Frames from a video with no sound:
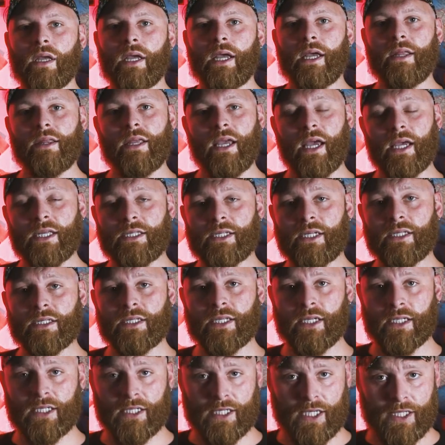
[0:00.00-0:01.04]
In the
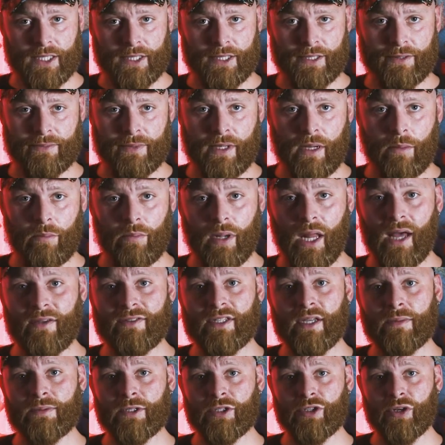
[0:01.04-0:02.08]
1860s, Bluffs
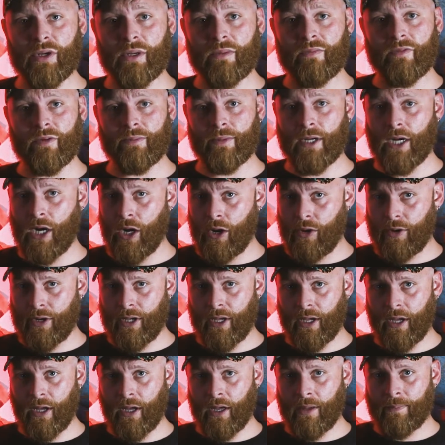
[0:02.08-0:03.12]
upstream from
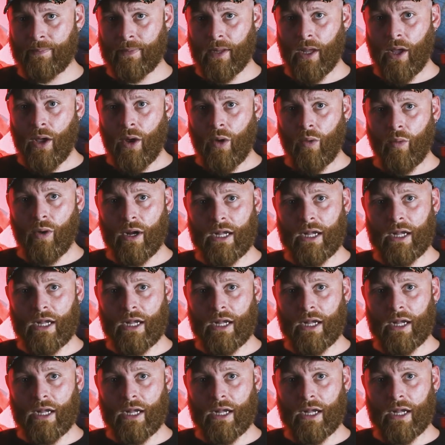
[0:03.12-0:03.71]
Cahokia were